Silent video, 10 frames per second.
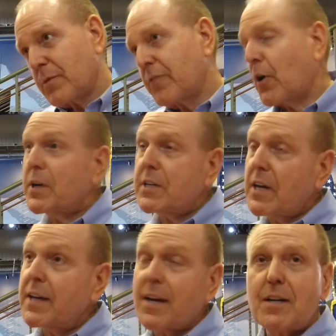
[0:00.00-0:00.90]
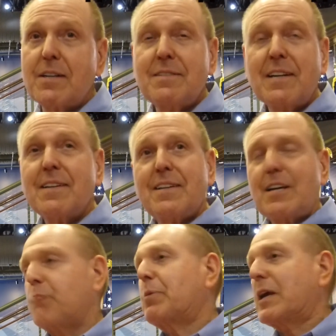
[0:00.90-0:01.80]
we've already done a,
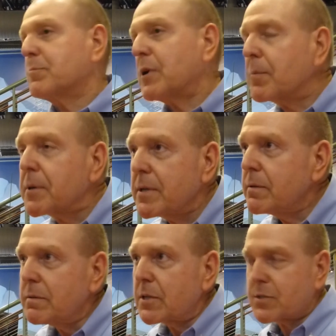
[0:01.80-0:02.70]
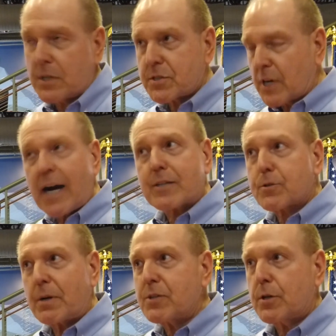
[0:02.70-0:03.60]
a BMW, just a
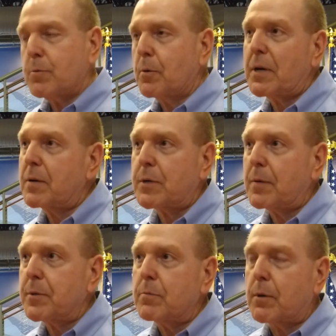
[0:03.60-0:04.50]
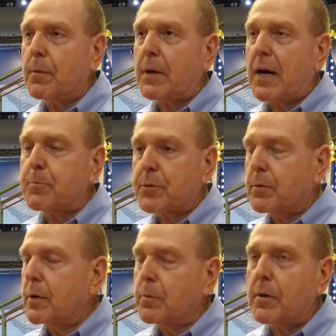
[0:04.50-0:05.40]
stock twin turbo BMW, where we upped the
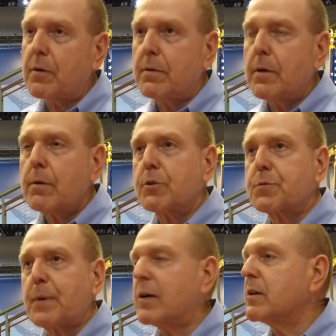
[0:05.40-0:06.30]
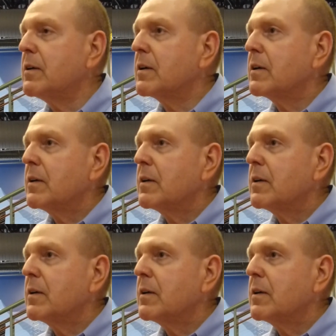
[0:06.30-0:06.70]
rear wheel horsepower